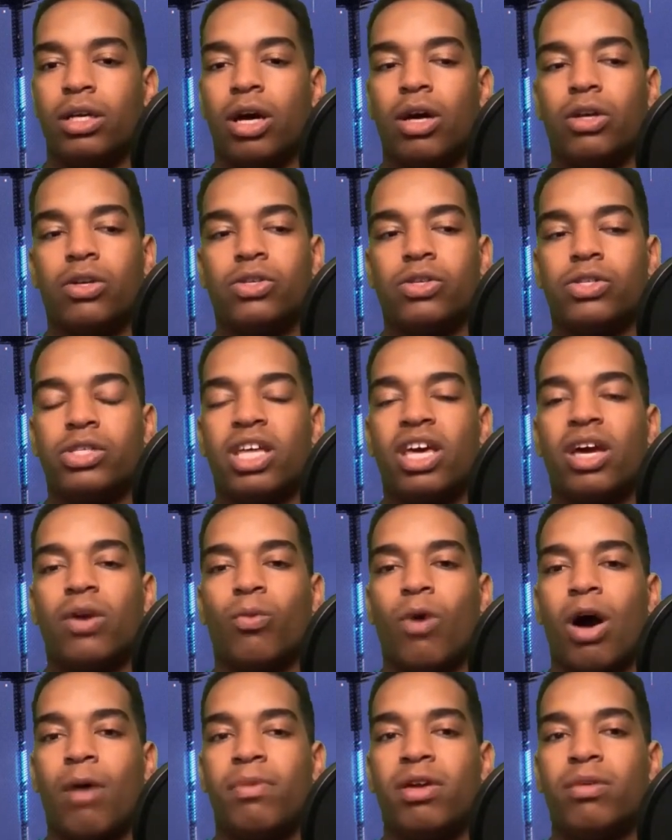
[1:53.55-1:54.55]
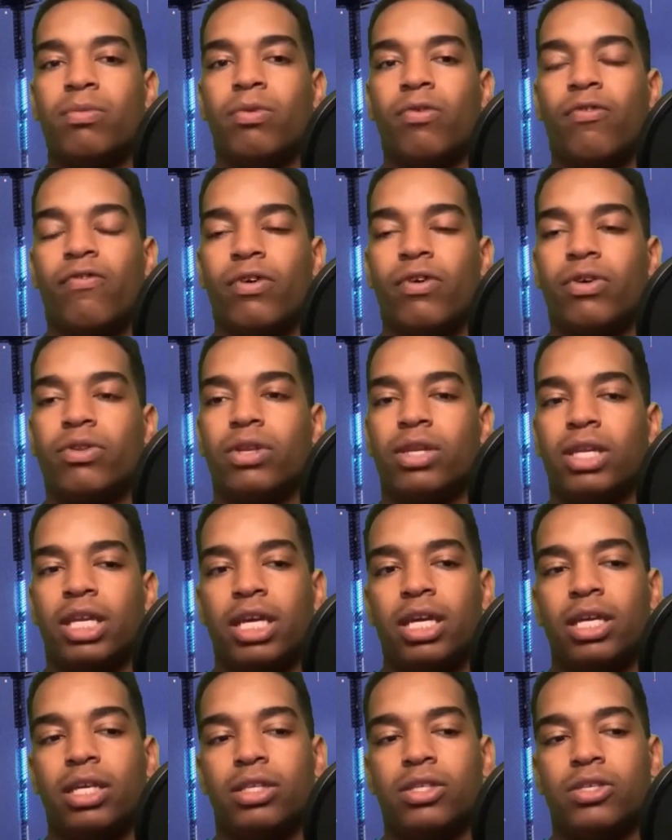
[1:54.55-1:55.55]
understand why people feel the
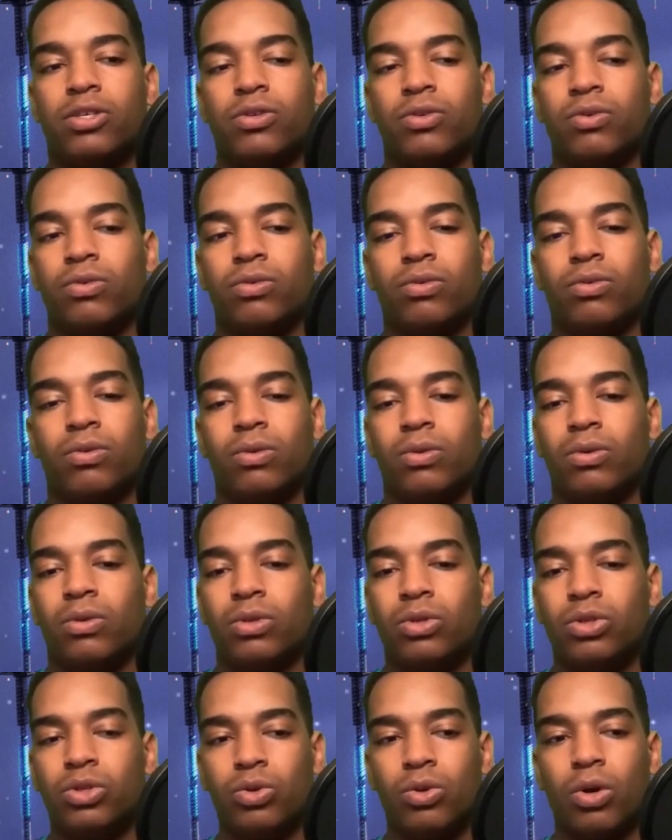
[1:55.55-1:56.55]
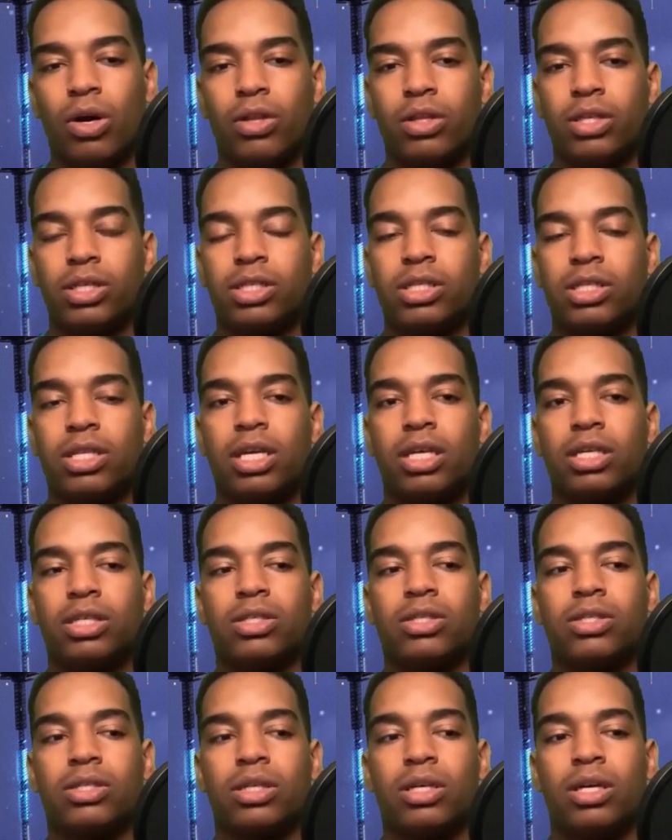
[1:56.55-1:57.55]
need to do all these
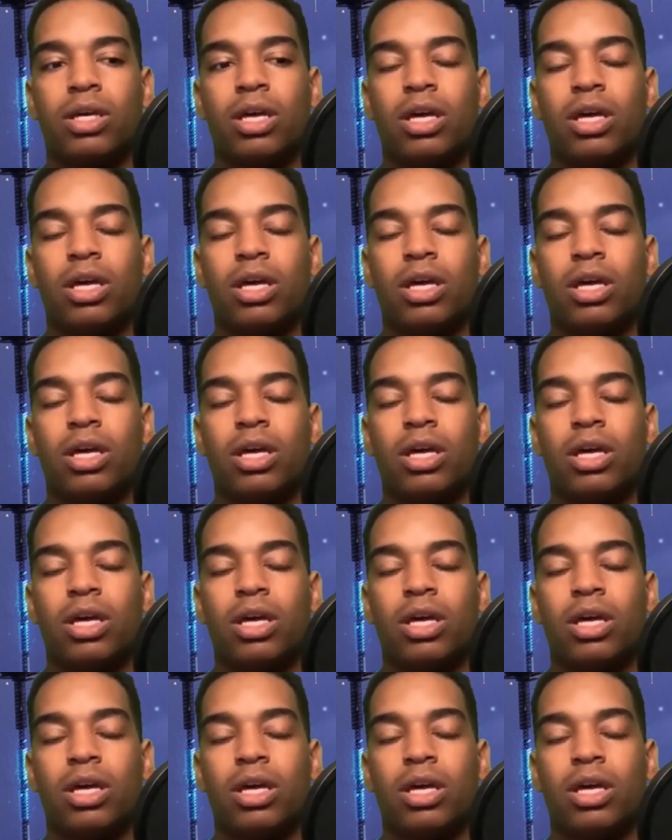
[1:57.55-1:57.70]
things.